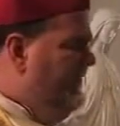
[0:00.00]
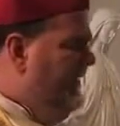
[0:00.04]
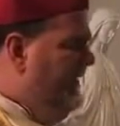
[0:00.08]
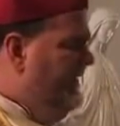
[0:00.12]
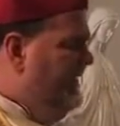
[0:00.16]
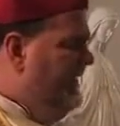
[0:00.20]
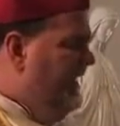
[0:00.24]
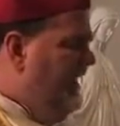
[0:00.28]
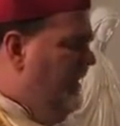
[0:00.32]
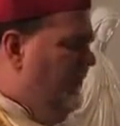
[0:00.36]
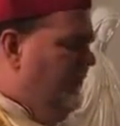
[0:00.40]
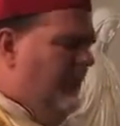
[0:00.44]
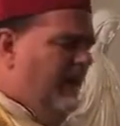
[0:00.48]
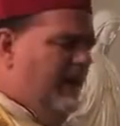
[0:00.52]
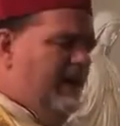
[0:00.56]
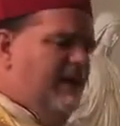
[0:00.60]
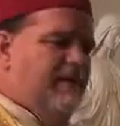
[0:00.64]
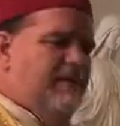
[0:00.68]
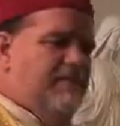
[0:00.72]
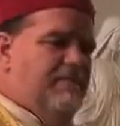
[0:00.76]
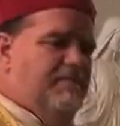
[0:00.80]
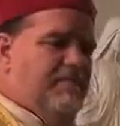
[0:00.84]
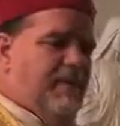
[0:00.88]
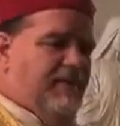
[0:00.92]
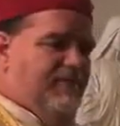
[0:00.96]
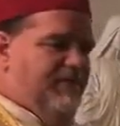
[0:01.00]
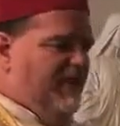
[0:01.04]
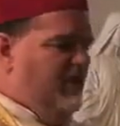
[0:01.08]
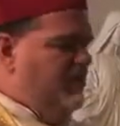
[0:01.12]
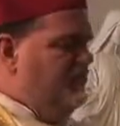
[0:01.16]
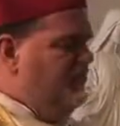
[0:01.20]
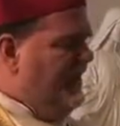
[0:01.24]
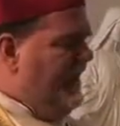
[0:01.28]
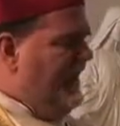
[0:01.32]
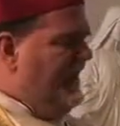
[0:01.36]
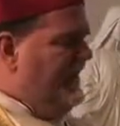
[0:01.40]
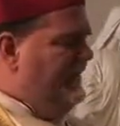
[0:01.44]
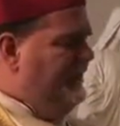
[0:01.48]
offend anyone, but they
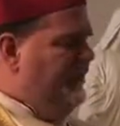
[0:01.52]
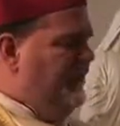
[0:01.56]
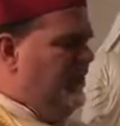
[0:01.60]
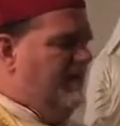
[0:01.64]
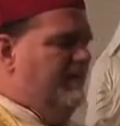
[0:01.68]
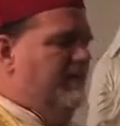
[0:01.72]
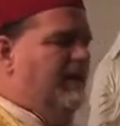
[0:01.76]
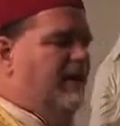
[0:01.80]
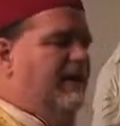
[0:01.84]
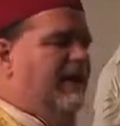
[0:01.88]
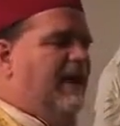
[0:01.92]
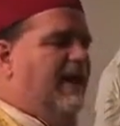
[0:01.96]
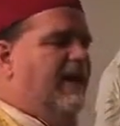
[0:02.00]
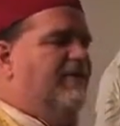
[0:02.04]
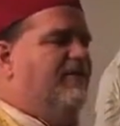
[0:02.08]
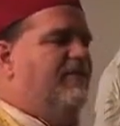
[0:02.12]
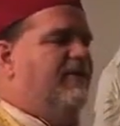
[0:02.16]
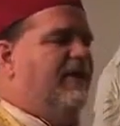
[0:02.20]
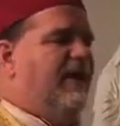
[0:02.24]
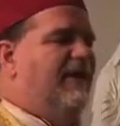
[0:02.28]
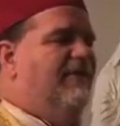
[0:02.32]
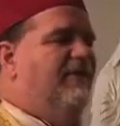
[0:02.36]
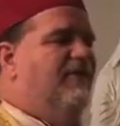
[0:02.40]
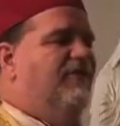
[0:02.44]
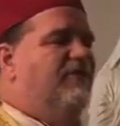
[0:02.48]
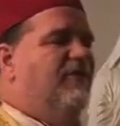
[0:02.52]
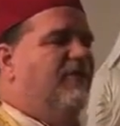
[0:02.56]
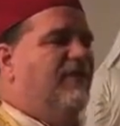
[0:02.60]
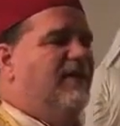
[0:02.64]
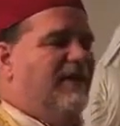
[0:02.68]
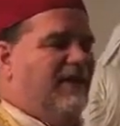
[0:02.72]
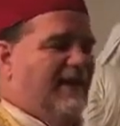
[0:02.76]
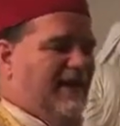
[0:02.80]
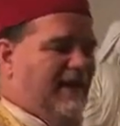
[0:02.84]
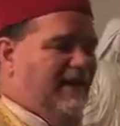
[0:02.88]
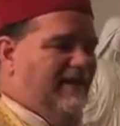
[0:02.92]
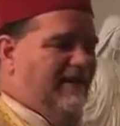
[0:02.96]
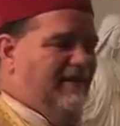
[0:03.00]
tried to put him to death
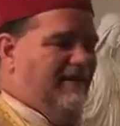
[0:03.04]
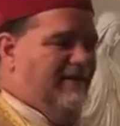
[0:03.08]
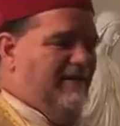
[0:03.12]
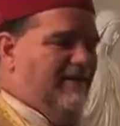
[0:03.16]
instantly.